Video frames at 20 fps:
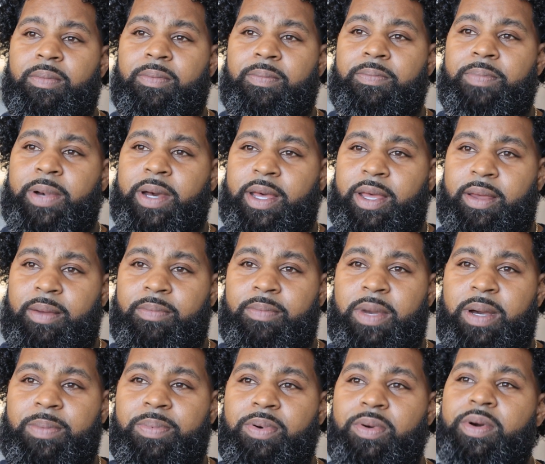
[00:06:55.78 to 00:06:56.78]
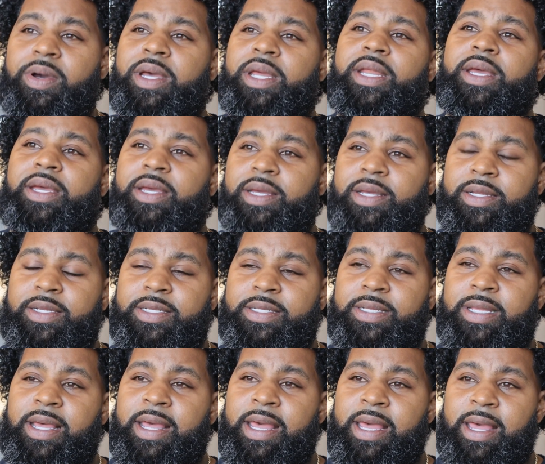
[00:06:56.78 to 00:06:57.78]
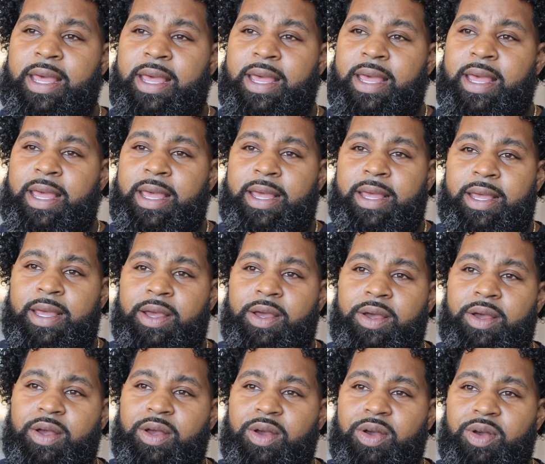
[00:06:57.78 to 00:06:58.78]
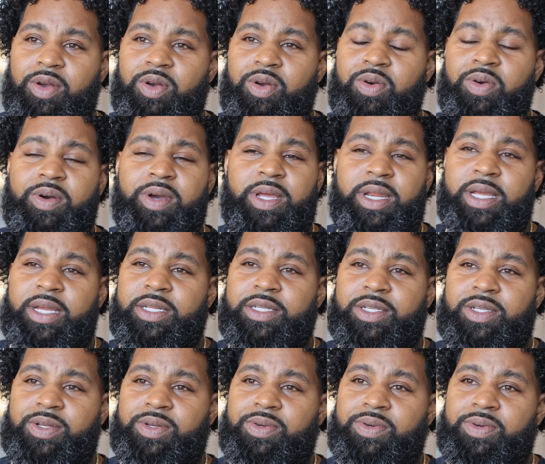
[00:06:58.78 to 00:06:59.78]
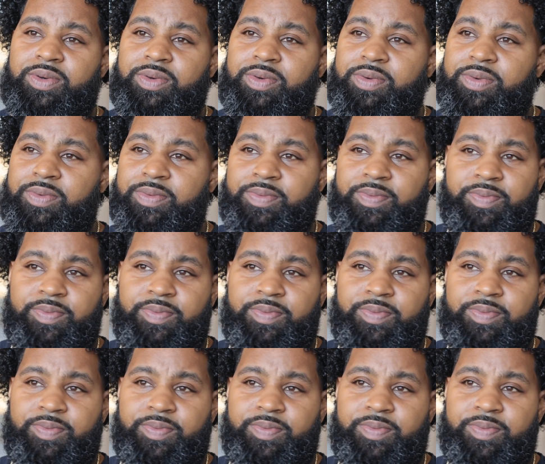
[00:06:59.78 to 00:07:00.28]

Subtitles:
But my point is, going into